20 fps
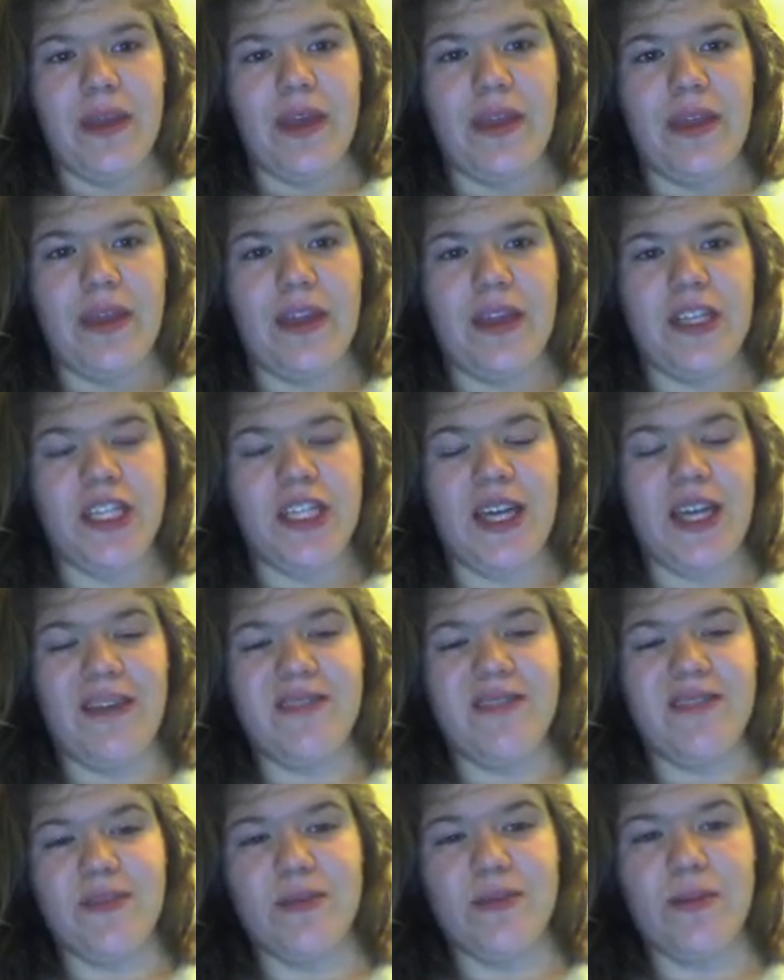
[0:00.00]
then she
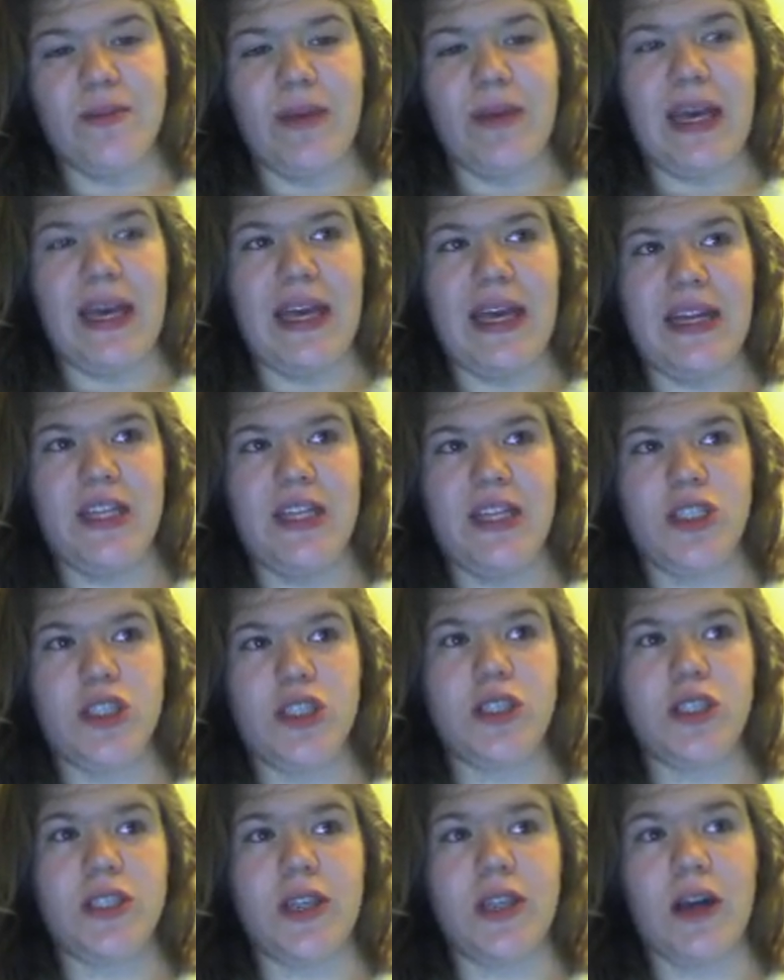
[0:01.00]
gives him to me, and he's
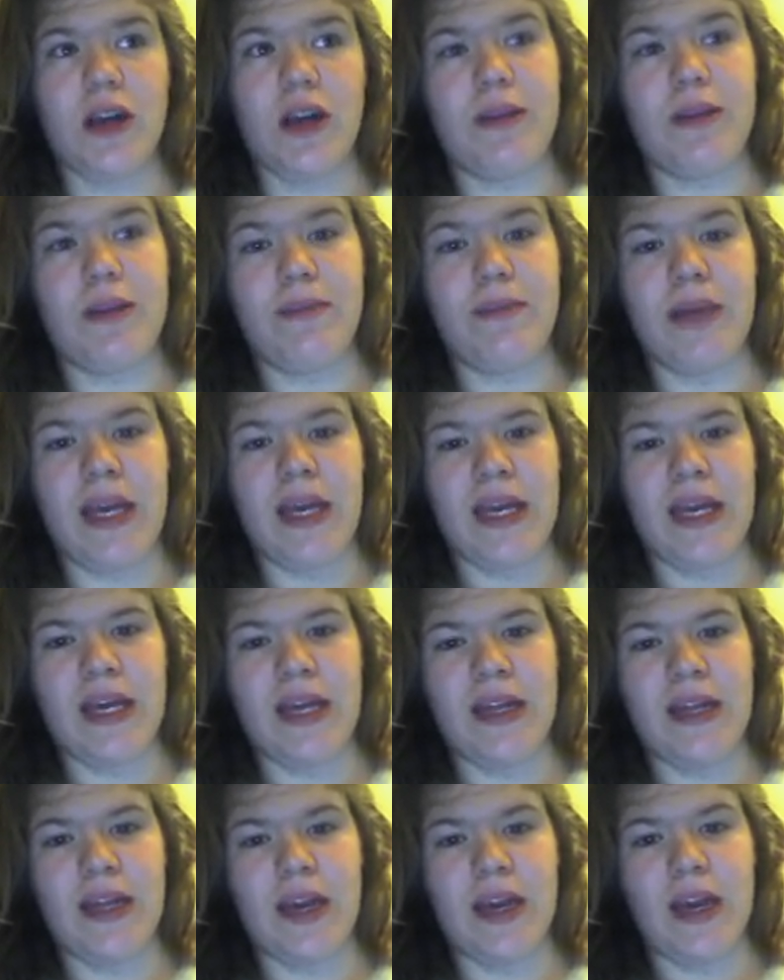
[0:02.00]
just snuggling me,
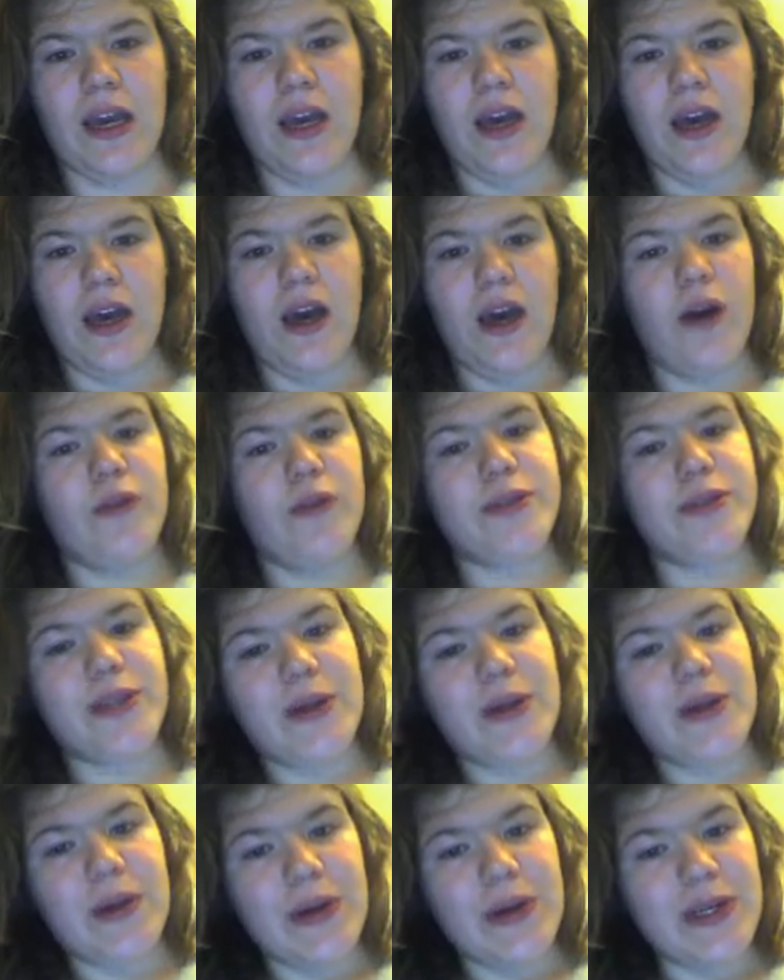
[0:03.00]
and like, I was like,
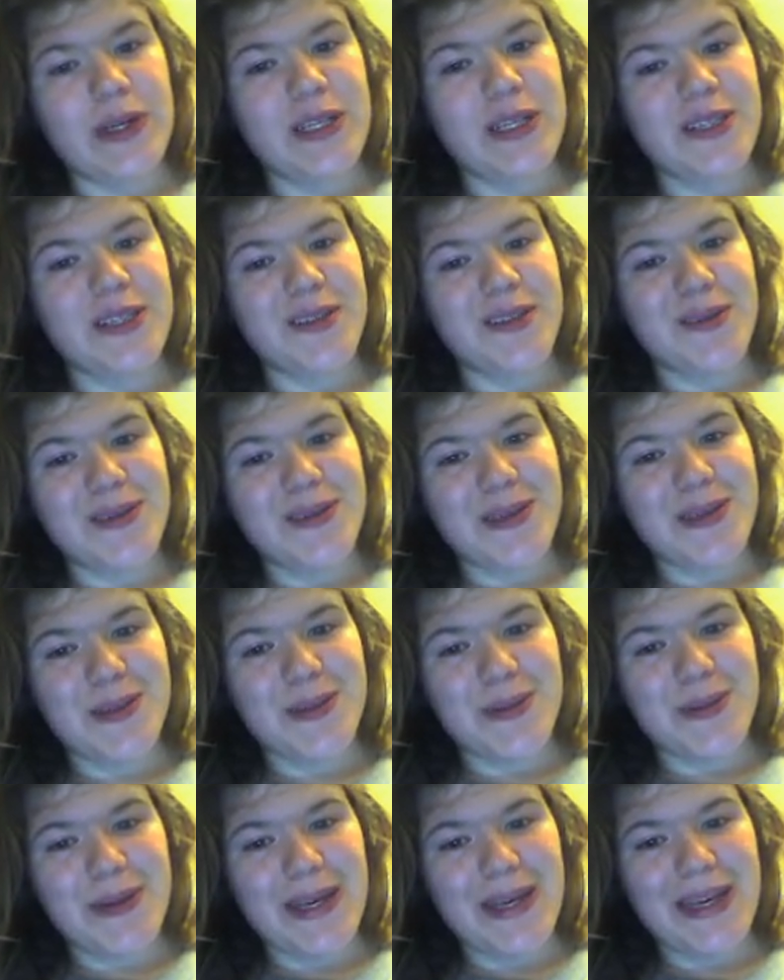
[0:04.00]
oh, he's so
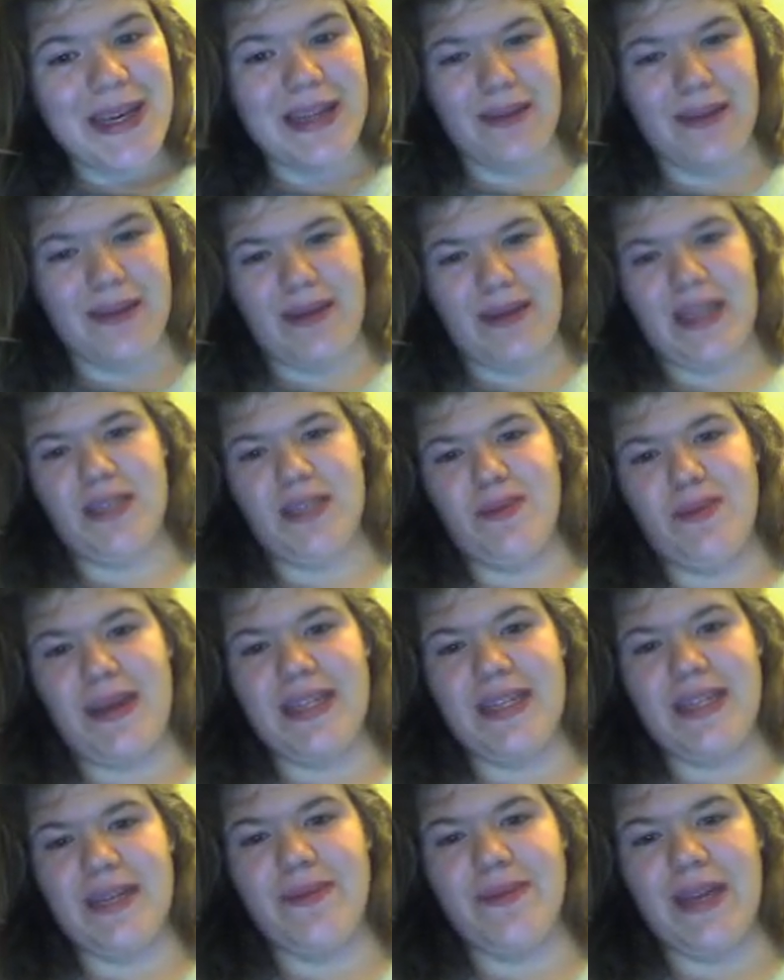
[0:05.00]
sweet. And like,
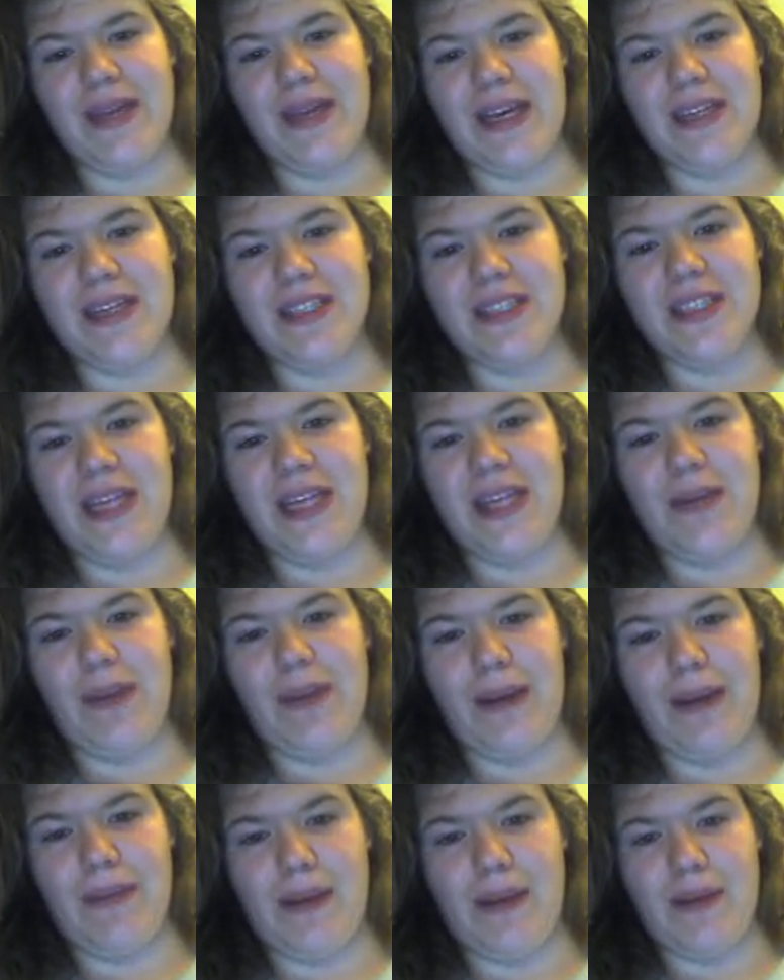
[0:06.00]
expect him like sneak
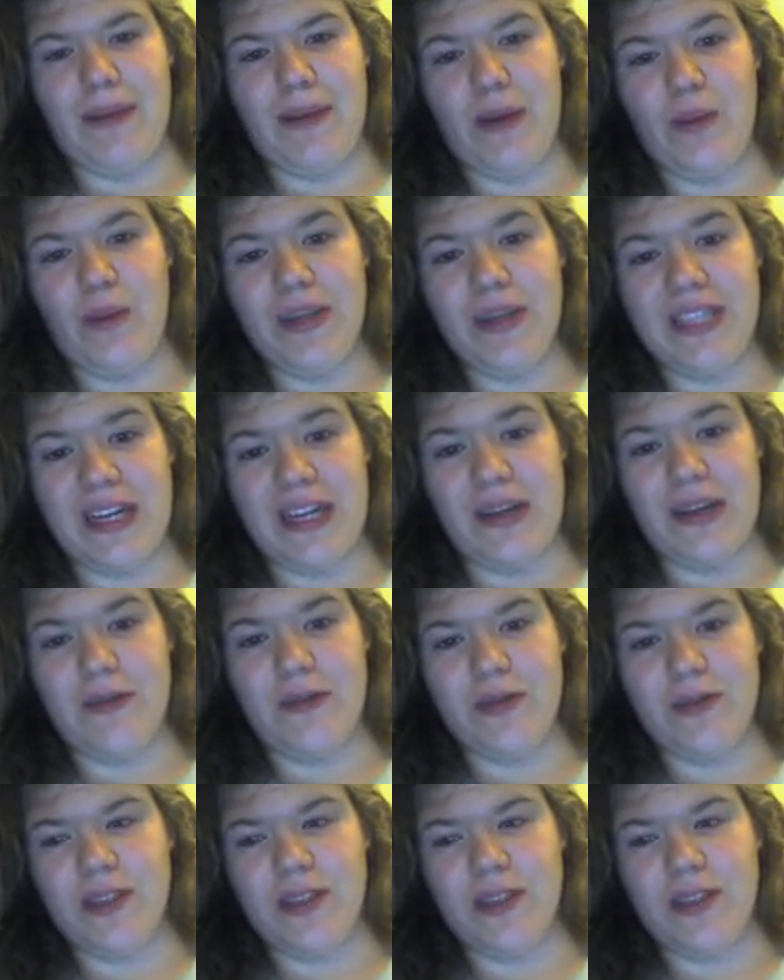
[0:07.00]
bite me, but he wasn't. He was